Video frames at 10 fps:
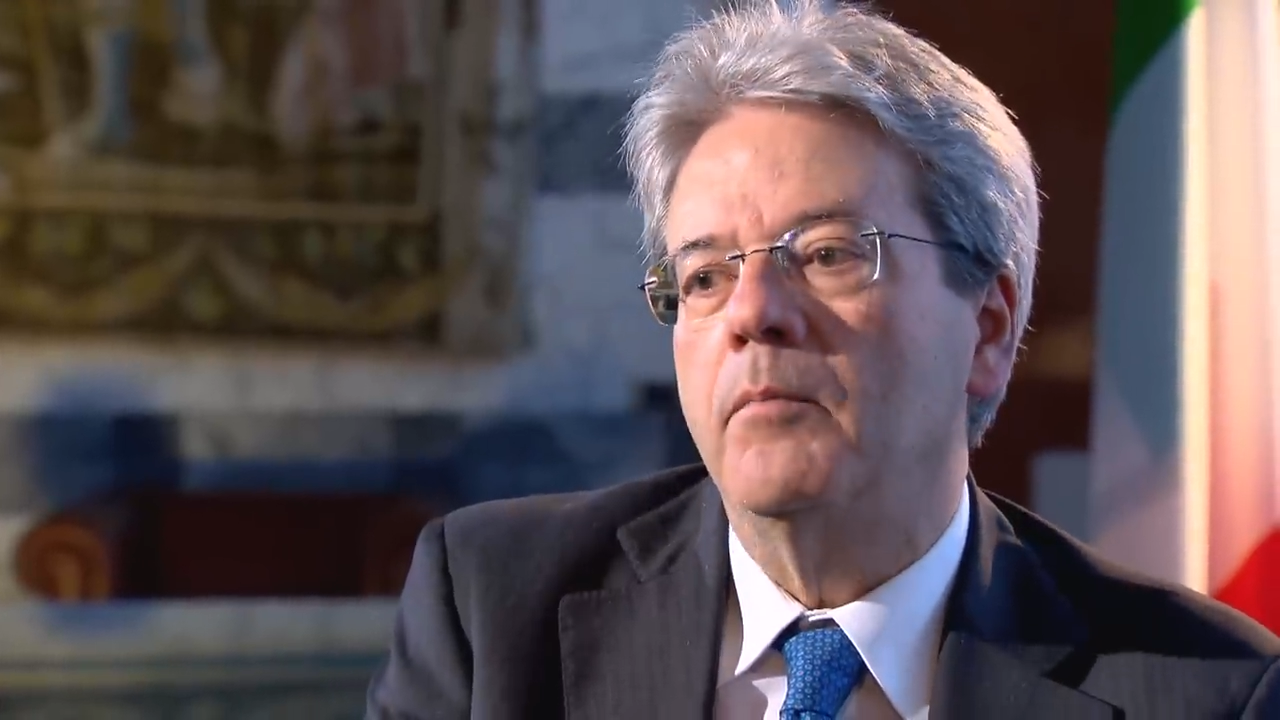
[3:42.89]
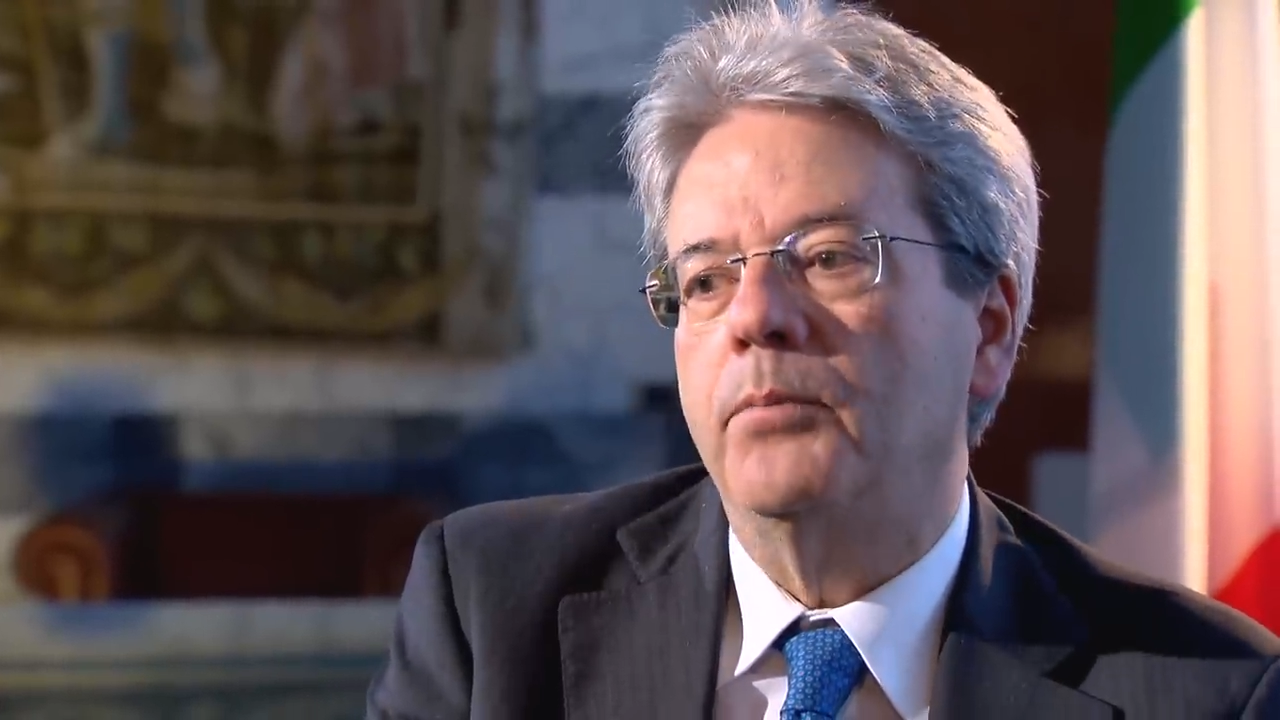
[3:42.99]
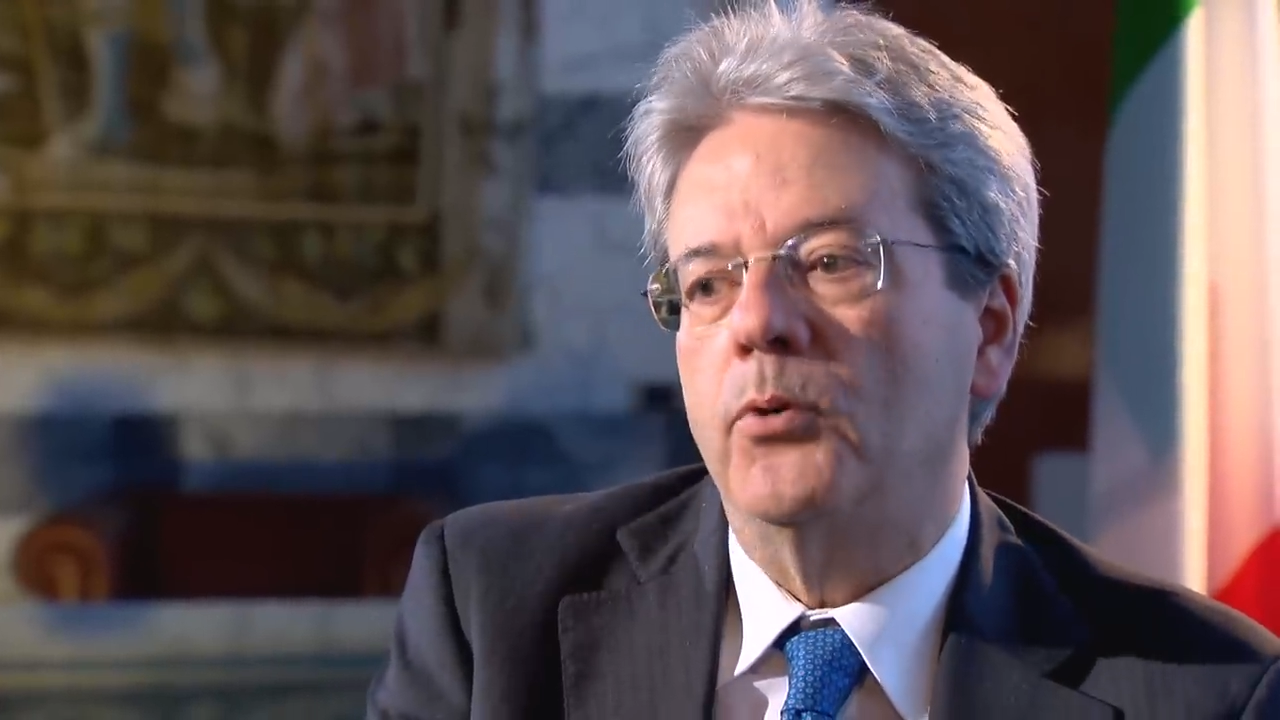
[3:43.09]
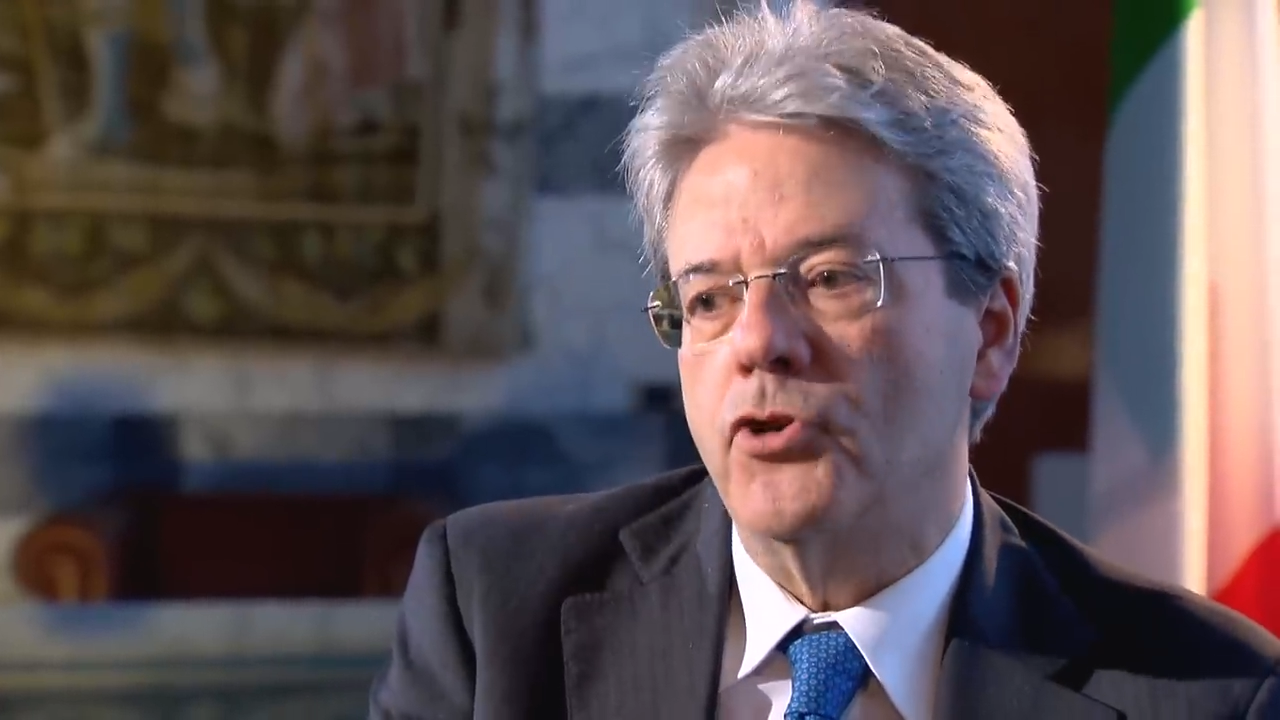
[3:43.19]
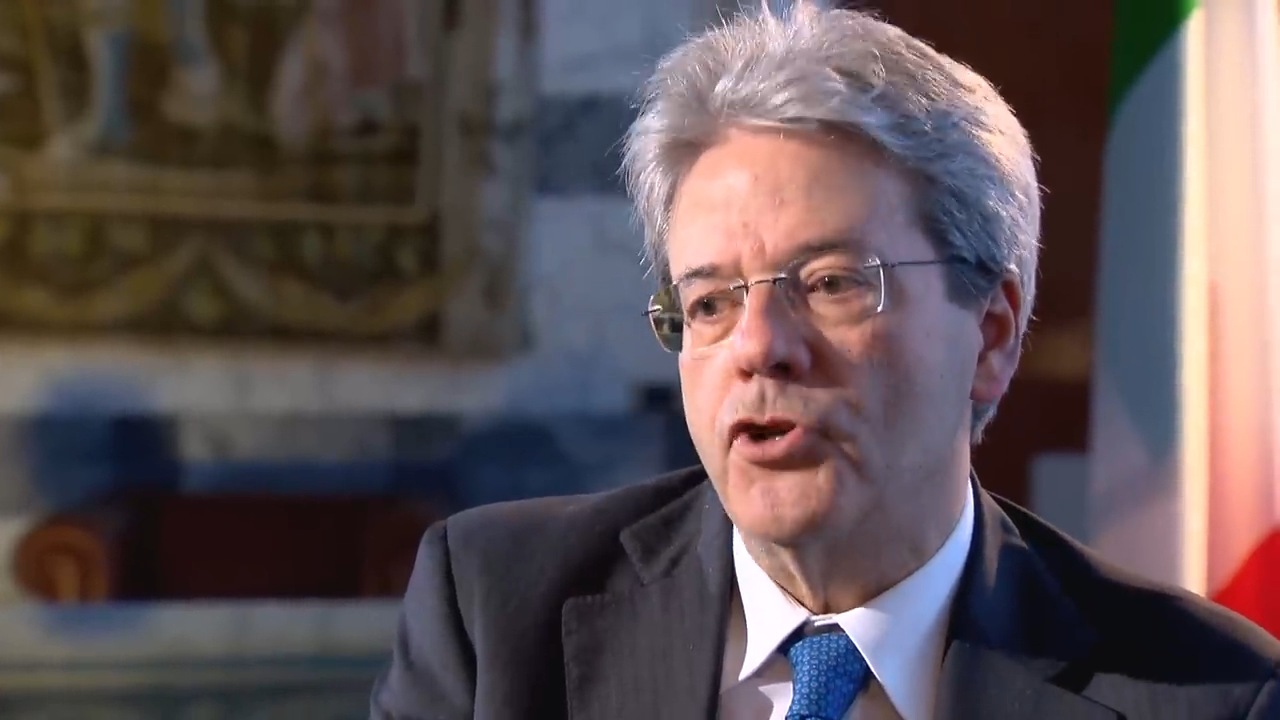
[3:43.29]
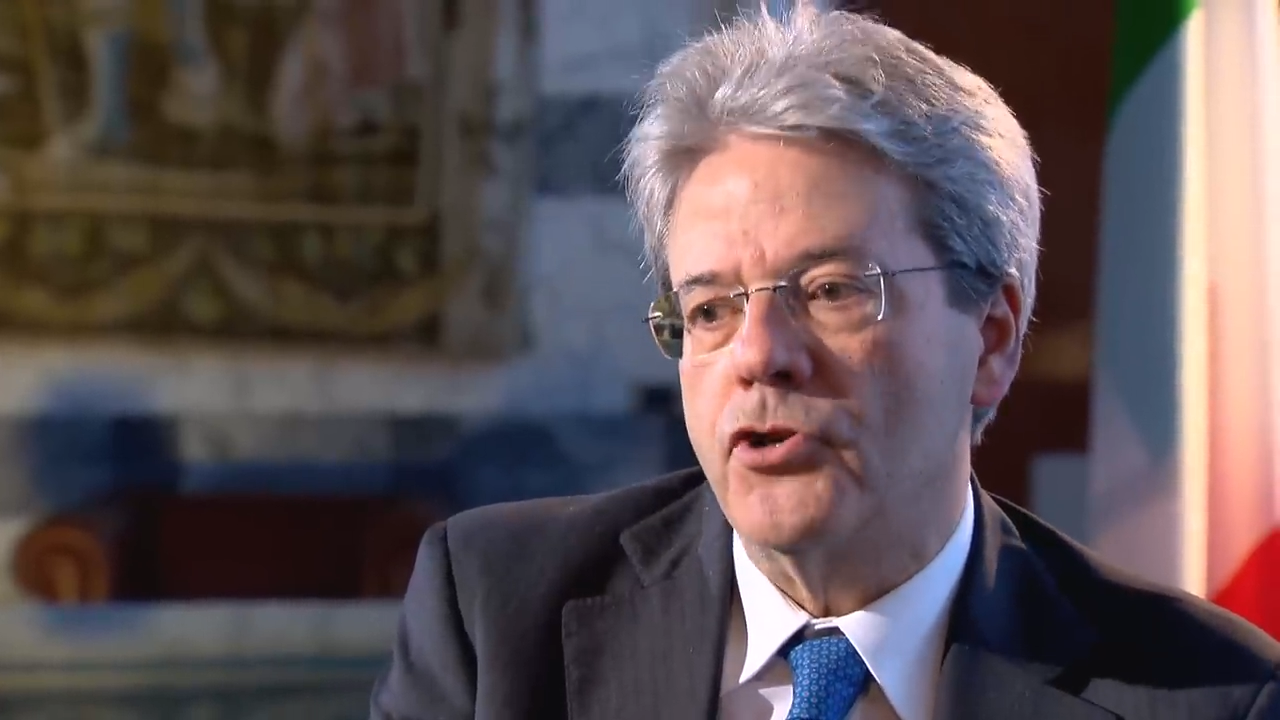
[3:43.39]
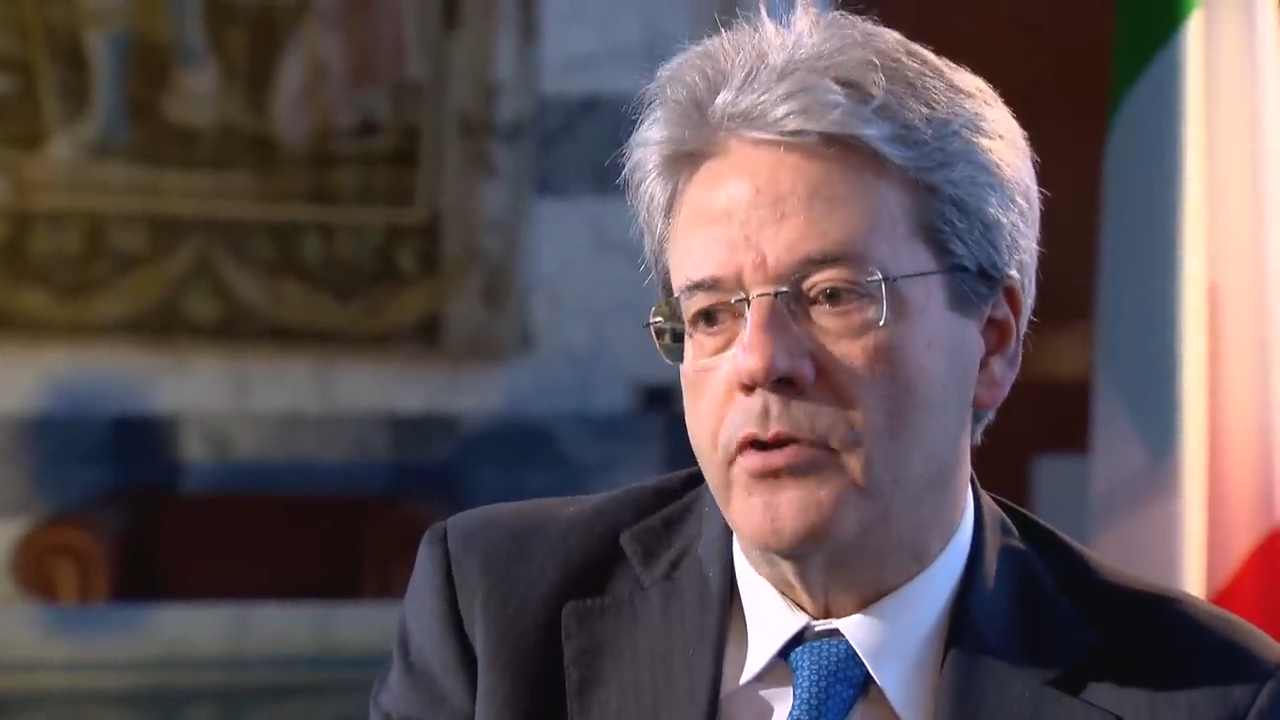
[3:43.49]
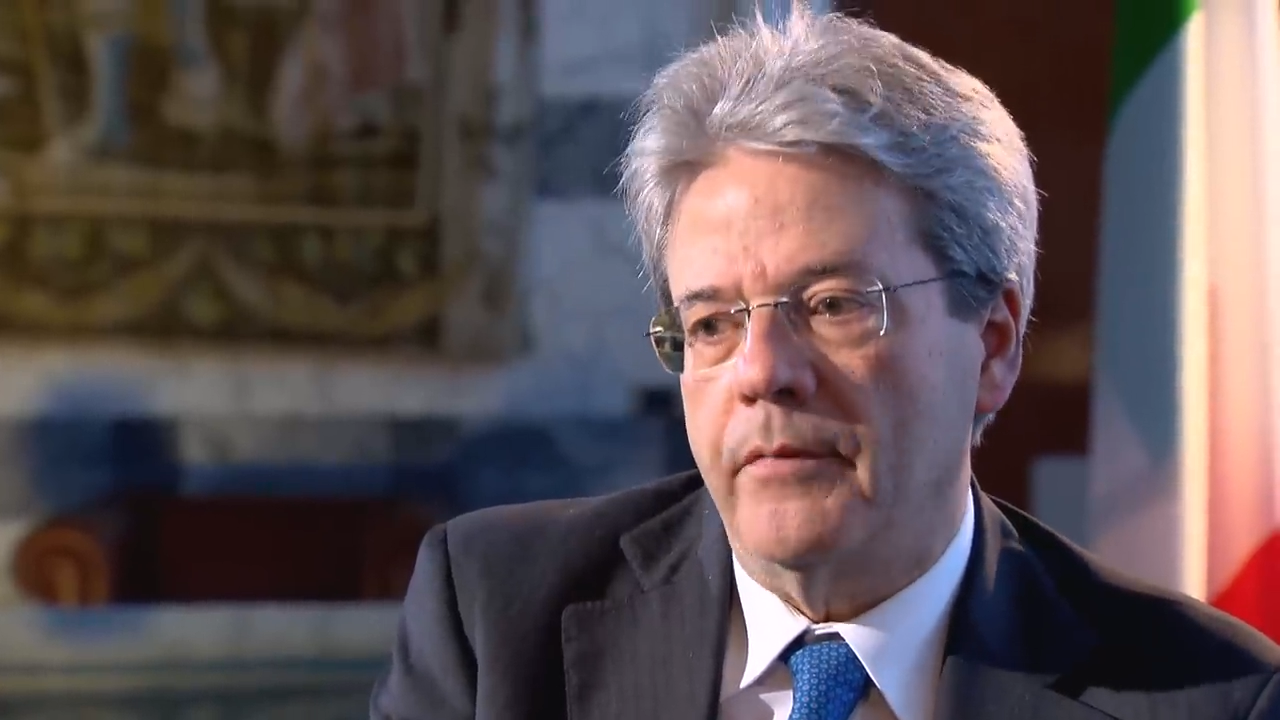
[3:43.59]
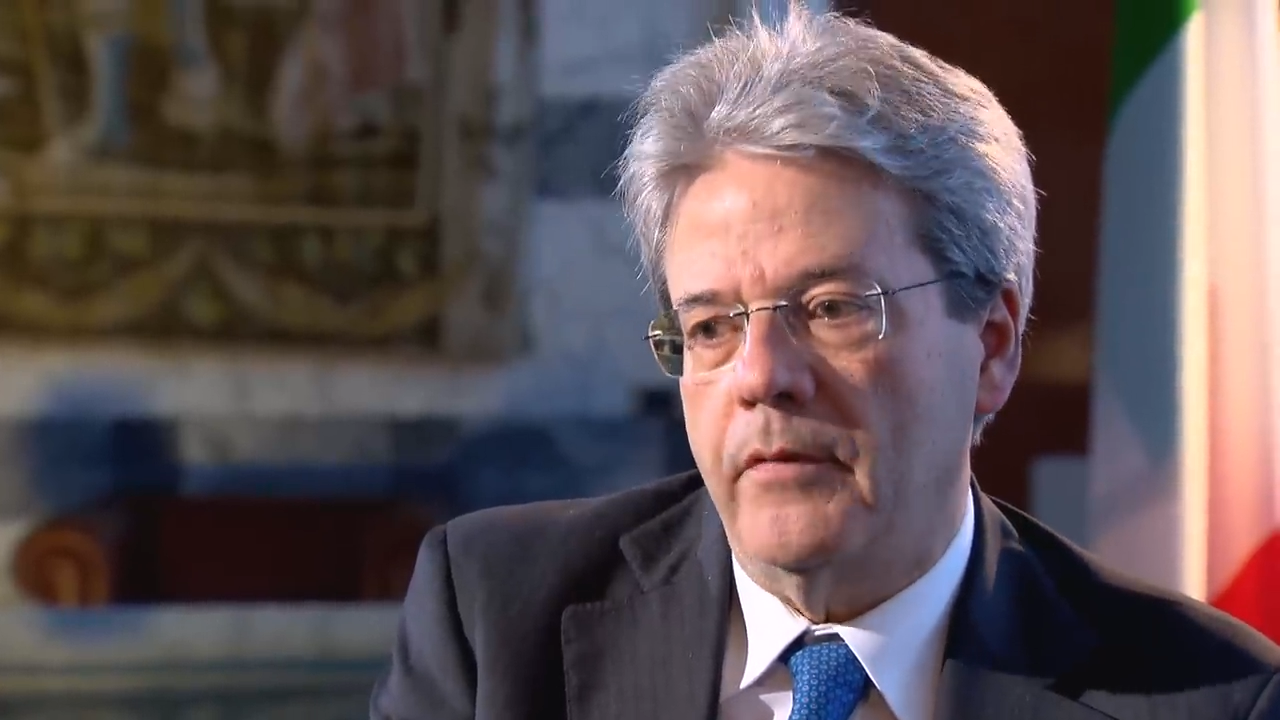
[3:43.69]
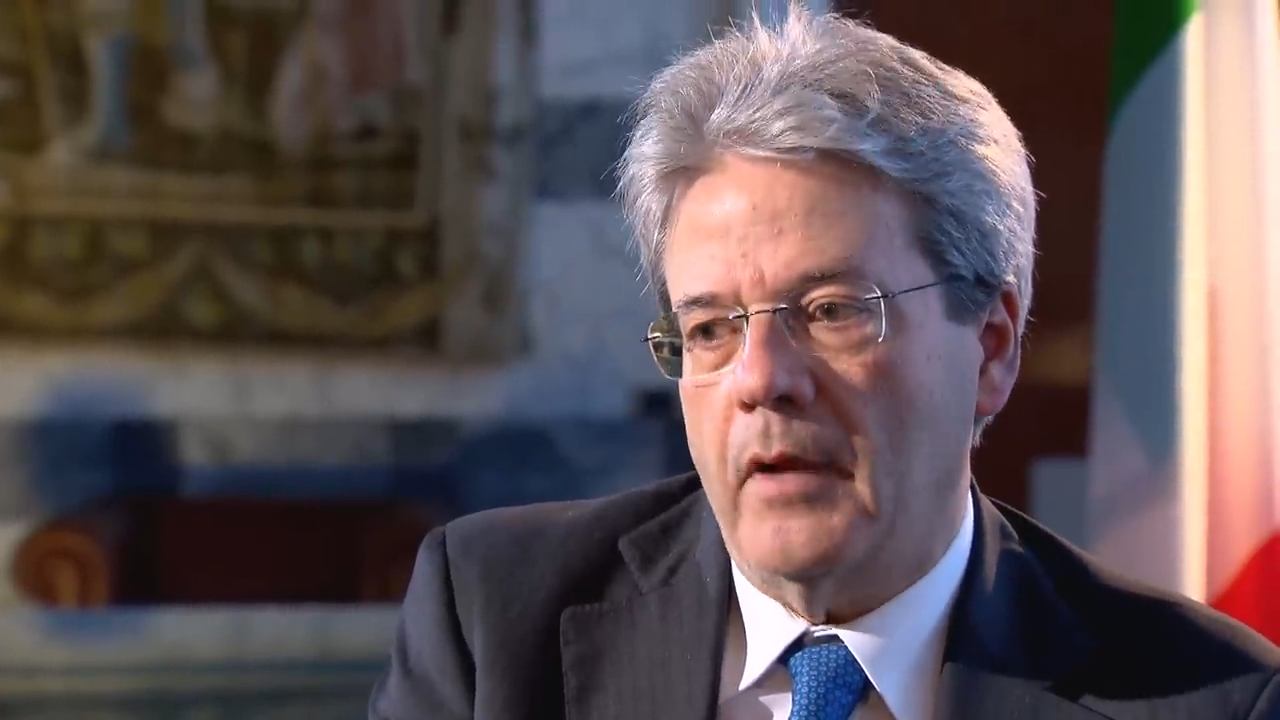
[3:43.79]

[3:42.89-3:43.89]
push